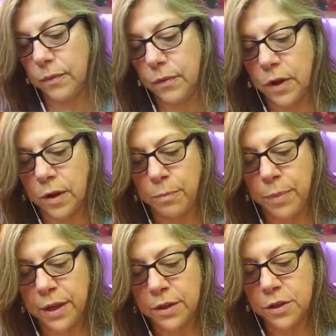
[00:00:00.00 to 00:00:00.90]
I'm going to
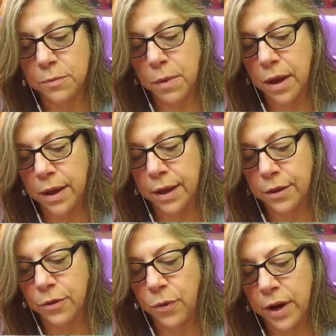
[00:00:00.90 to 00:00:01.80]
pinch my
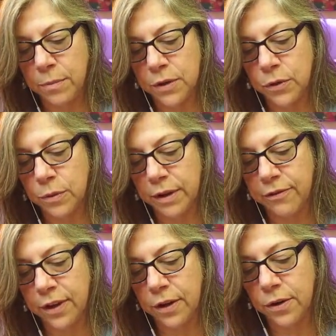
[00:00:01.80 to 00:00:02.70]
thread between my
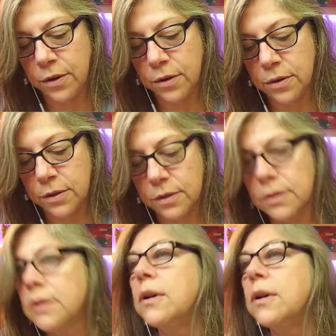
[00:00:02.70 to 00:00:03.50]
fingers.